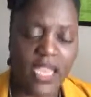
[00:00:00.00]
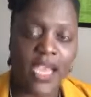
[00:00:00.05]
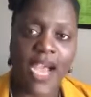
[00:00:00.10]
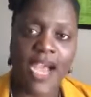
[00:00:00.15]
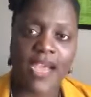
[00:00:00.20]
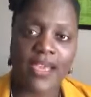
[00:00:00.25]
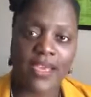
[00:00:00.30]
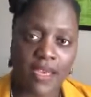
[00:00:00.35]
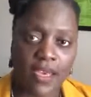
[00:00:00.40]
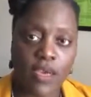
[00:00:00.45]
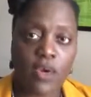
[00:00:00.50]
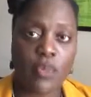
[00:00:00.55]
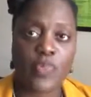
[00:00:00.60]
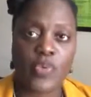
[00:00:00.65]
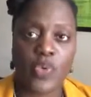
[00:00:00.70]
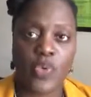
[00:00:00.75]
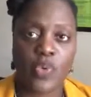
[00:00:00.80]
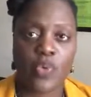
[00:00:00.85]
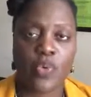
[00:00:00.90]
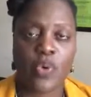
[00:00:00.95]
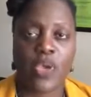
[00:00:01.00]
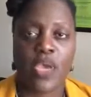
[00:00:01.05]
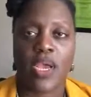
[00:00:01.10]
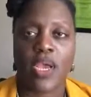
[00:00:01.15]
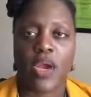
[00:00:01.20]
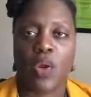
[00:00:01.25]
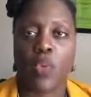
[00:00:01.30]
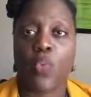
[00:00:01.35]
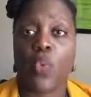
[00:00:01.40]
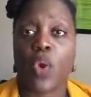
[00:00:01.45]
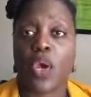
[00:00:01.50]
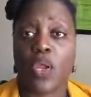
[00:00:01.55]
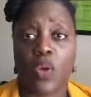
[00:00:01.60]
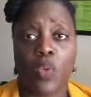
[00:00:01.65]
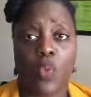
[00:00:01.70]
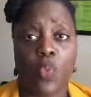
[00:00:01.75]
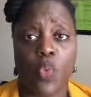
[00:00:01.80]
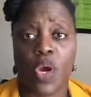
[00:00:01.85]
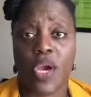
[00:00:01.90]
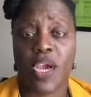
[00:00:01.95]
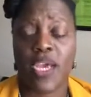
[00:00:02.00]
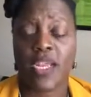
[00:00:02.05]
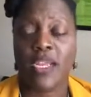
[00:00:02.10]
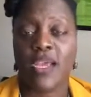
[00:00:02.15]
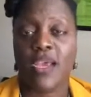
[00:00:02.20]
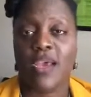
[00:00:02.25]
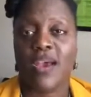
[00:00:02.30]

I help you one-on-one